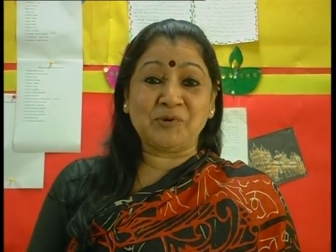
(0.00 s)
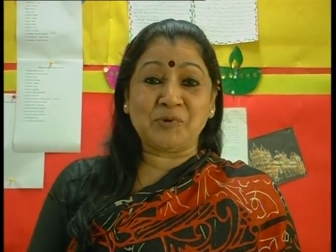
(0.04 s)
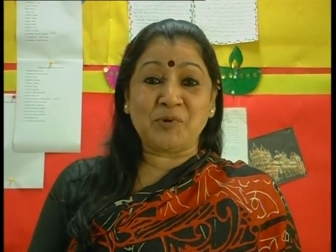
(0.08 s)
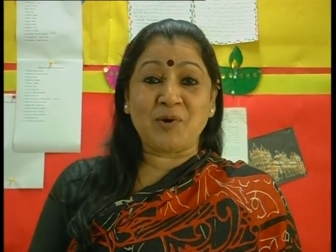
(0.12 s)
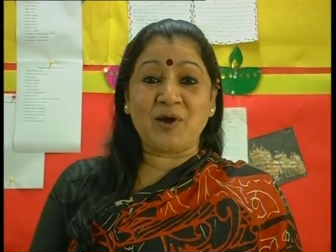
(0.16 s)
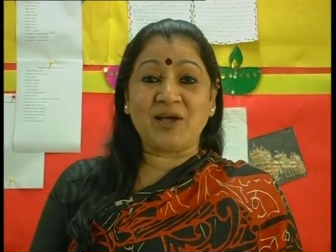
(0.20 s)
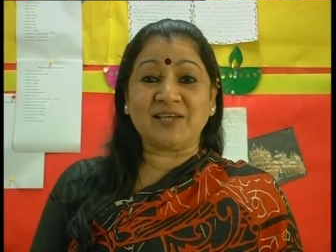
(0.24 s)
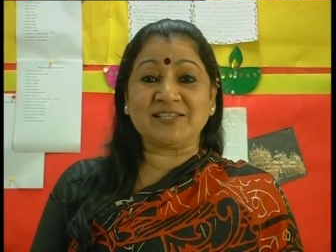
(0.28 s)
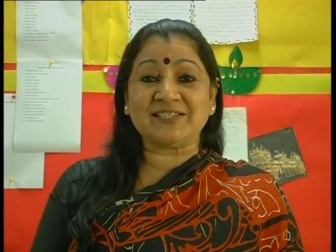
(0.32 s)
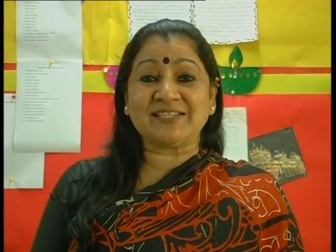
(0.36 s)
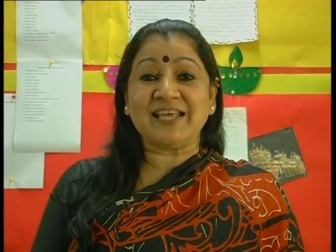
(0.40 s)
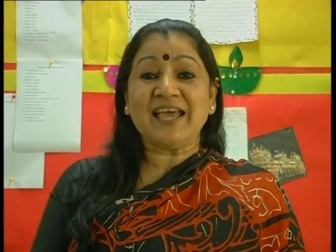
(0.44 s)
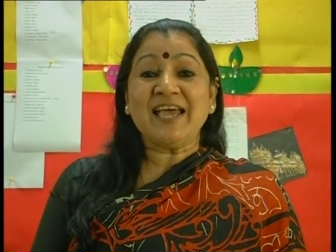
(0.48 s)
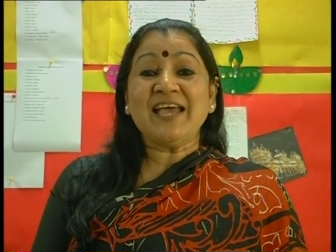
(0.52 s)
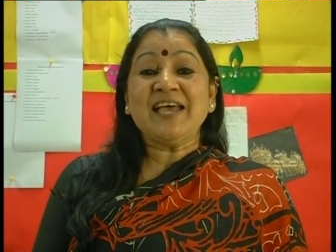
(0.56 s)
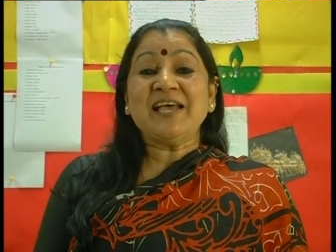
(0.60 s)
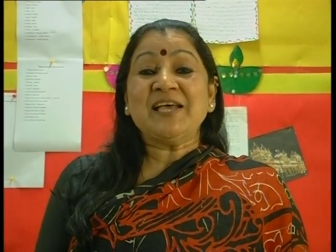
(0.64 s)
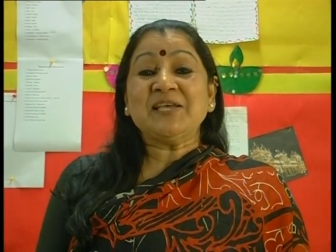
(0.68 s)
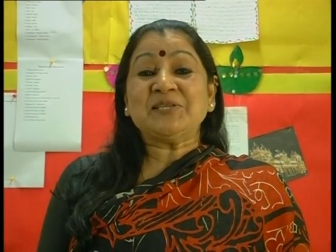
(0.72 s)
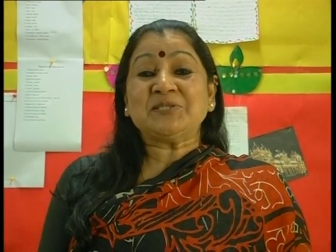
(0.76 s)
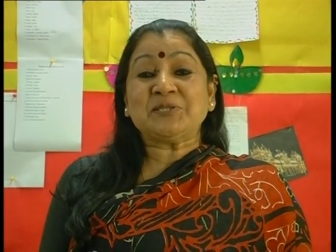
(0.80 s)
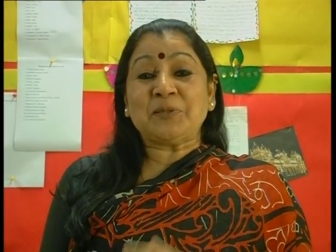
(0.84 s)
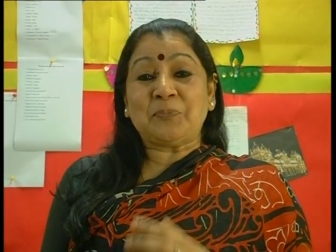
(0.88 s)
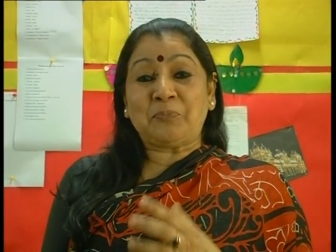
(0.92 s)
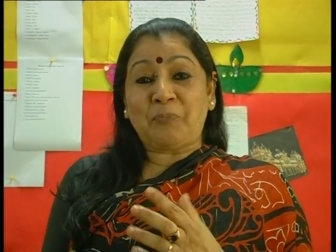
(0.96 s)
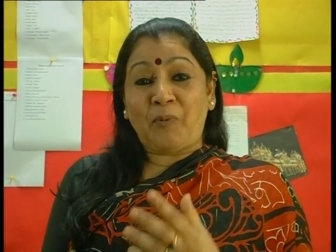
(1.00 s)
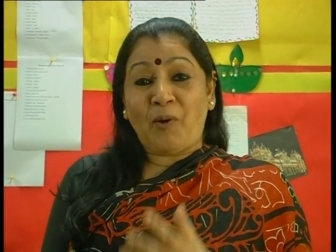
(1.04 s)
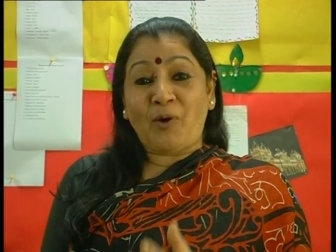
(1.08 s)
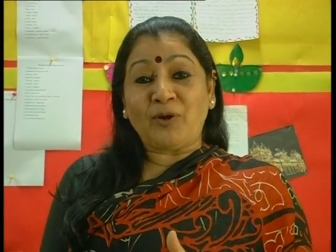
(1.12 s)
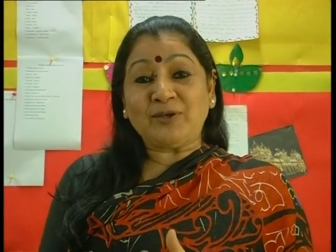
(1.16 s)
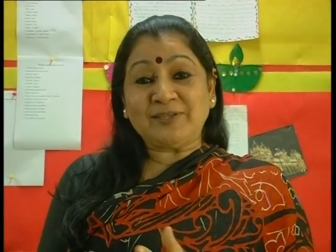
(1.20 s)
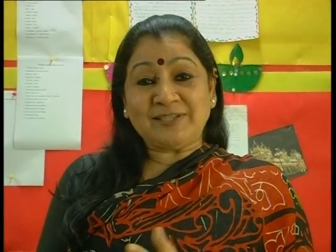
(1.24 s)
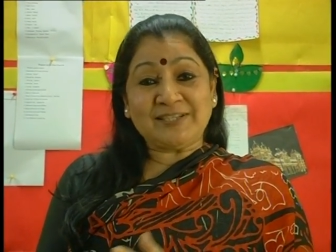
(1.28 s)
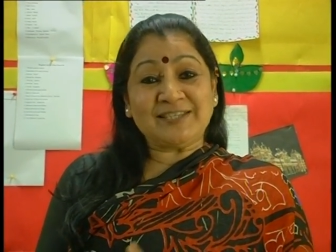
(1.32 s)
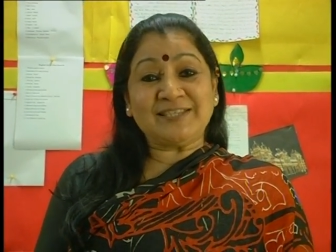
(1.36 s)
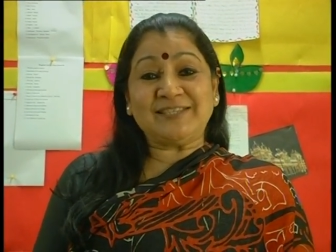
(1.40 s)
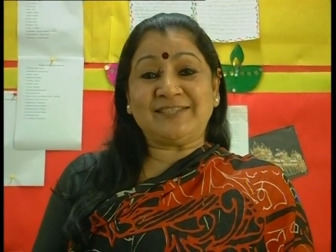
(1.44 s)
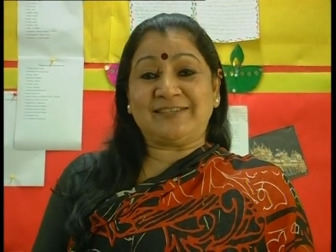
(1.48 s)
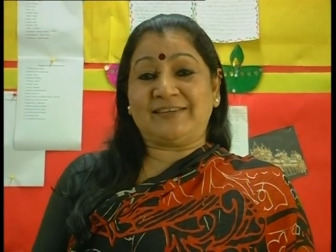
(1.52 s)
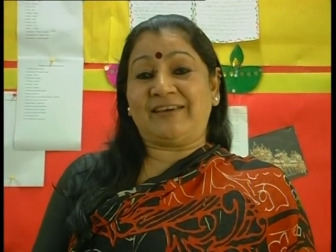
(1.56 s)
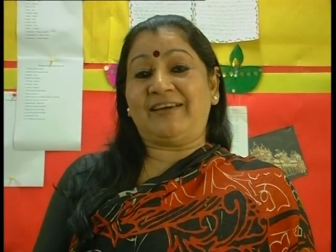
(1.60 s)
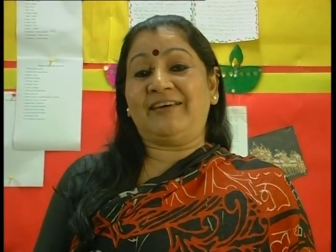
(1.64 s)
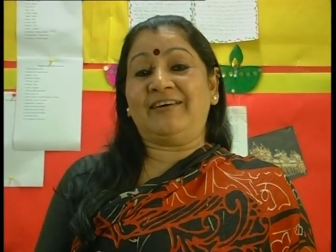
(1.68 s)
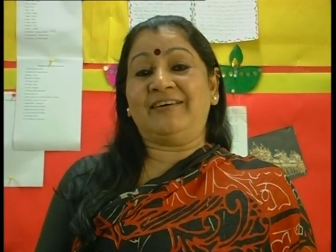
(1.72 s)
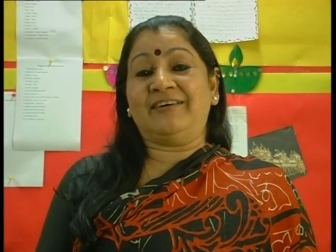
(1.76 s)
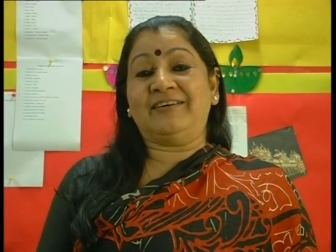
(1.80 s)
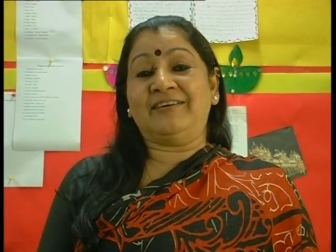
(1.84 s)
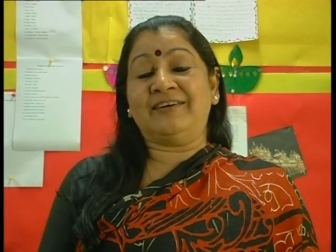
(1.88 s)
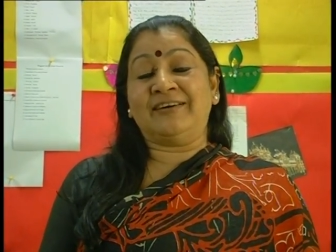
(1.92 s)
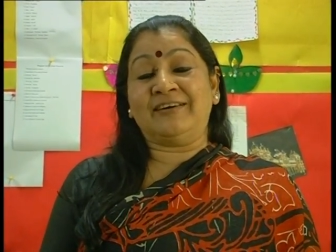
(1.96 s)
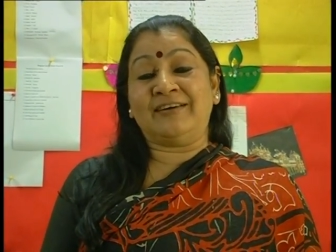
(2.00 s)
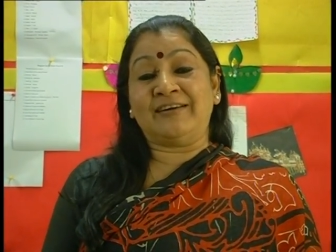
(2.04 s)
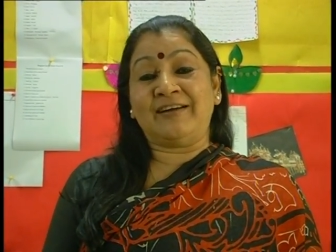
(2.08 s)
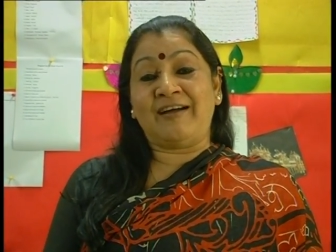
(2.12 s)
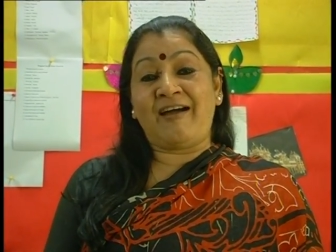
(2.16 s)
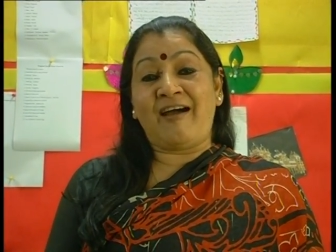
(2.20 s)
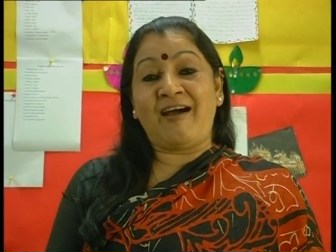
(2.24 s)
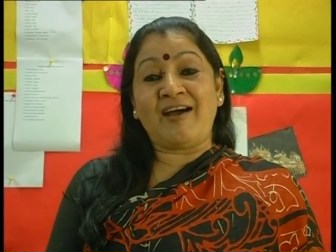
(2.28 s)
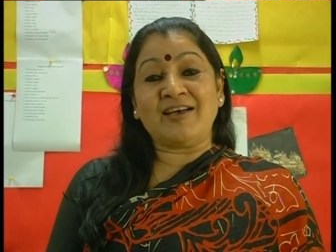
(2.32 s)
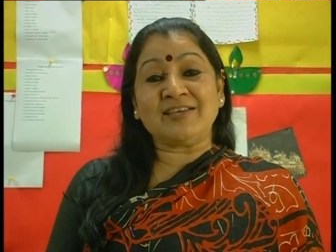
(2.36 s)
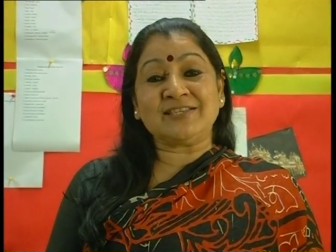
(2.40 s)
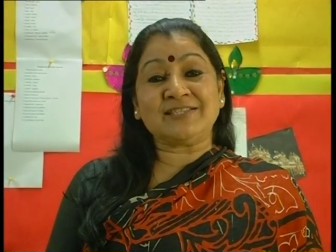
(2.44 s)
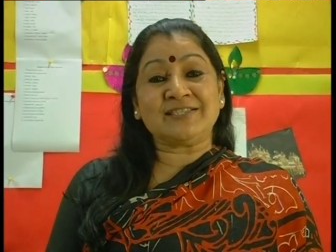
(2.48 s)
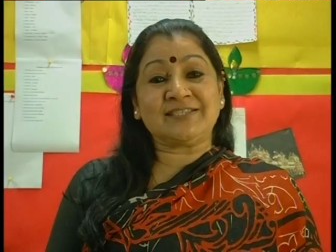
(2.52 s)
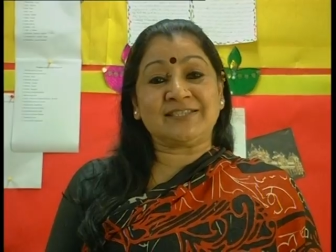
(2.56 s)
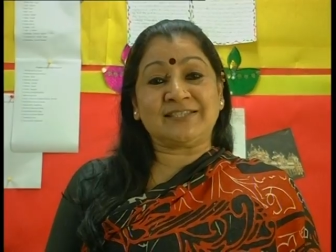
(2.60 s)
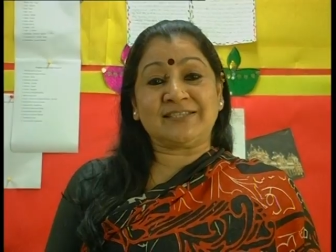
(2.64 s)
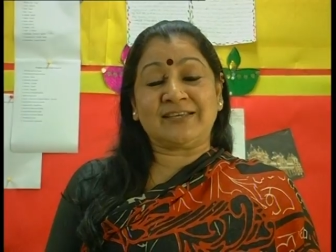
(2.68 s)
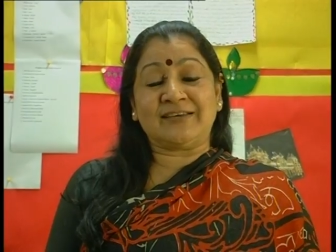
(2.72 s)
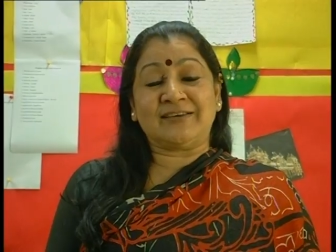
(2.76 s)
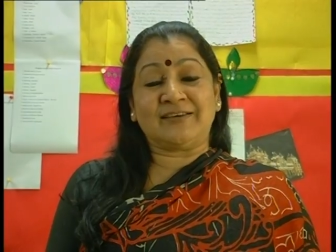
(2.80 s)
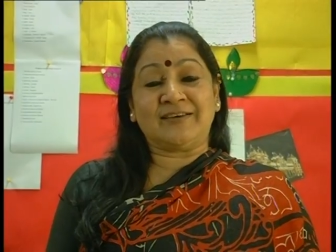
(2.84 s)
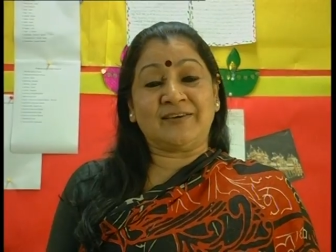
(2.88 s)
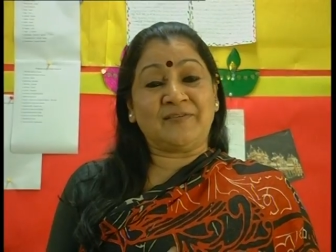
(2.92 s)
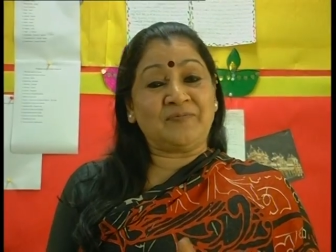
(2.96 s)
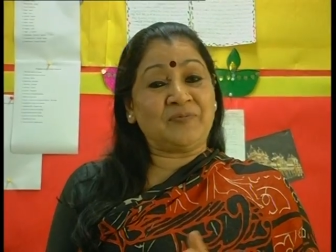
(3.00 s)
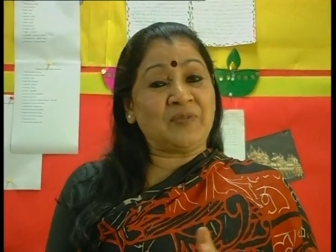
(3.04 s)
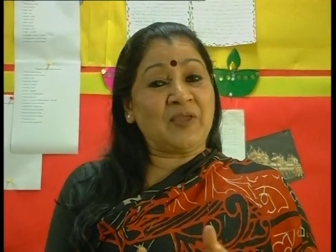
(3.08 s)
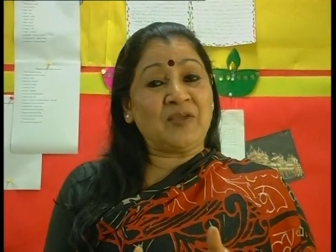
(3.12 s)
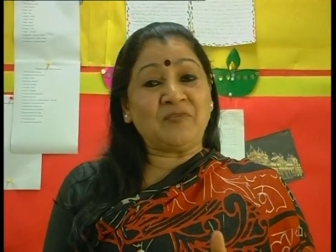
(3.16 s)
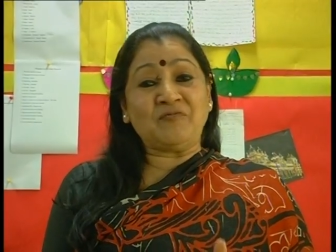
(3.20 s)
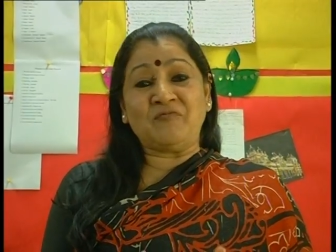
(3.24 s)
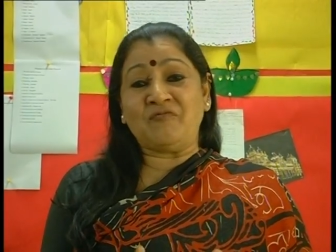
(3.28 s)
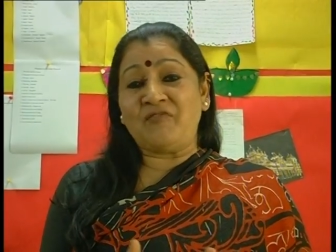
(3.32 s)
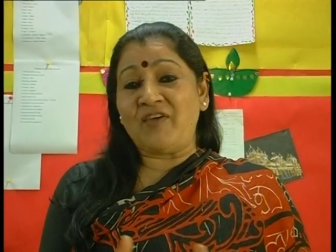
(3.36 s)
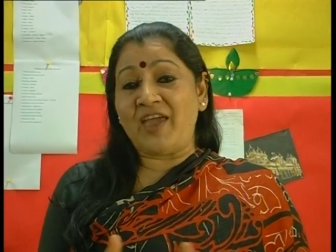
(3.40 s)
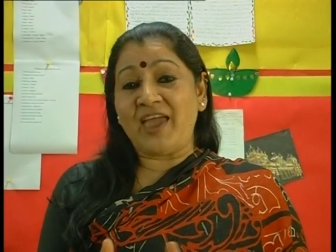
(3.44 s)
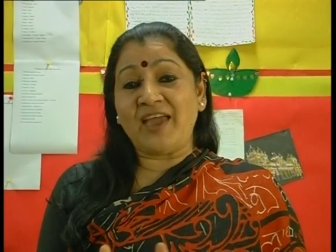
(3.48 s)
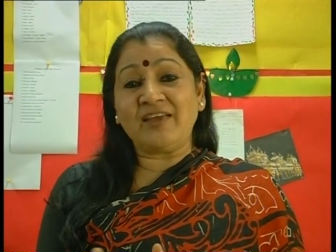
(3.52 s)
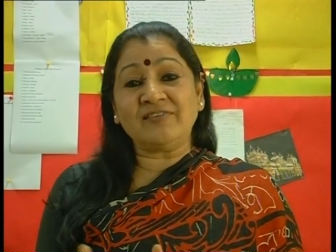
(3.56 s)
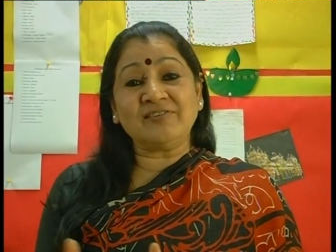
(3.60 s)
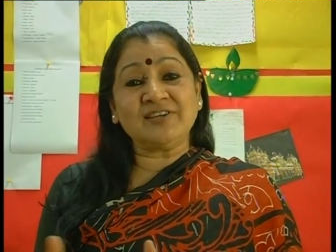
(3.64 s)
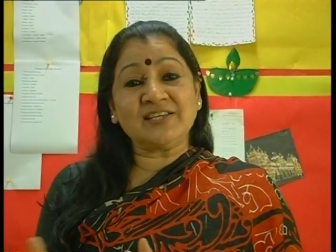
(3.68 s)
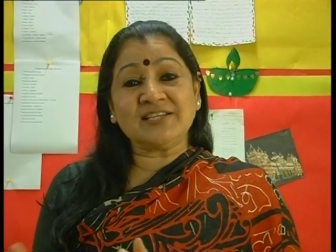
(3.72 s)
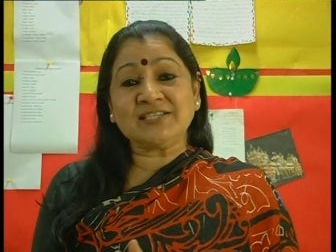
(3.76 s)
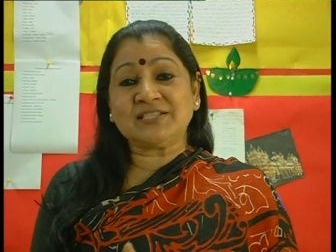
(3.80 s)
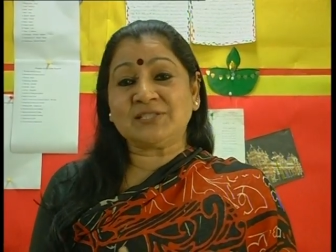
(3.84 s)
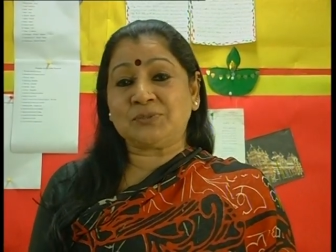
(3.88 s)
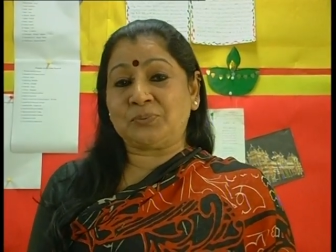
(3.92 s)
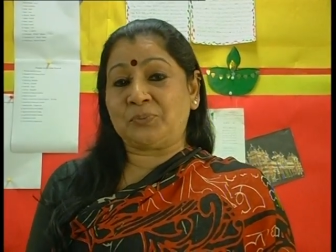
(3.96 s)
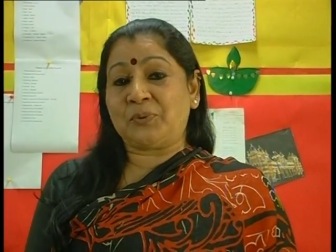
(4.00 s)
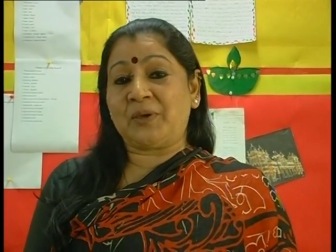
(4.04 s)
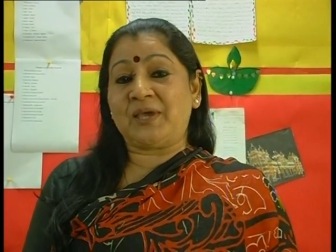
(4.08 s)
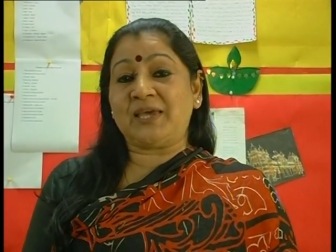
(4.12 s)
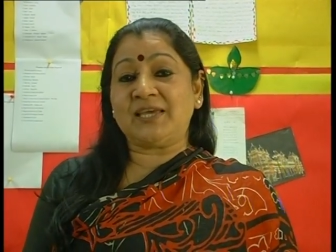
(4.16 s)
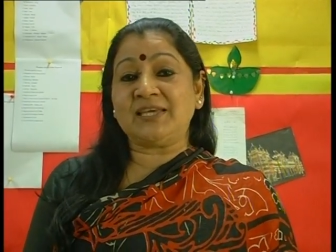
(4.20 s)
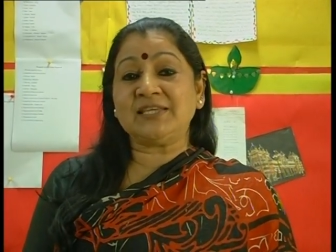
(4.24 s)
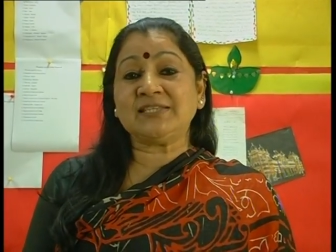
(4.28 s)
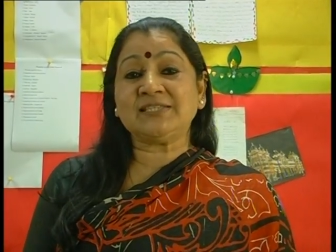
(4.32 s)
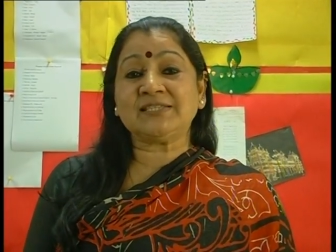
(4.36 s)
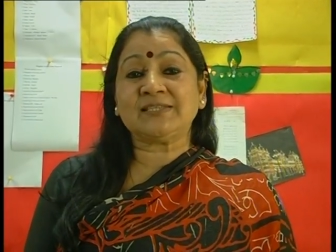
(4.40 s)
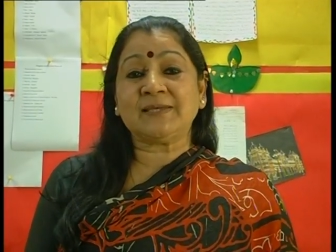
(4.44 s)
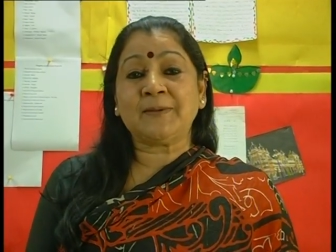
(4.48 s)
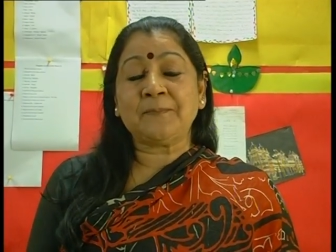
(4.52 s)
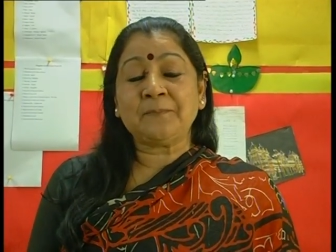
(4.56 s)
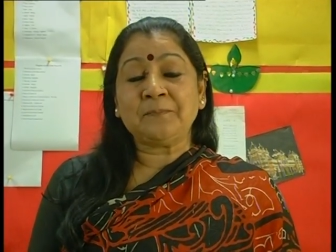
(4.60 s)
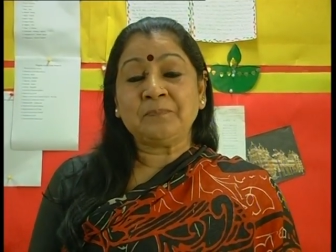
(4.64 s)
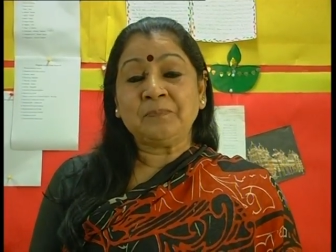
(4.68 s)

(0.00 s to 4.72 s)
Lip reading: who has supported us in various ways.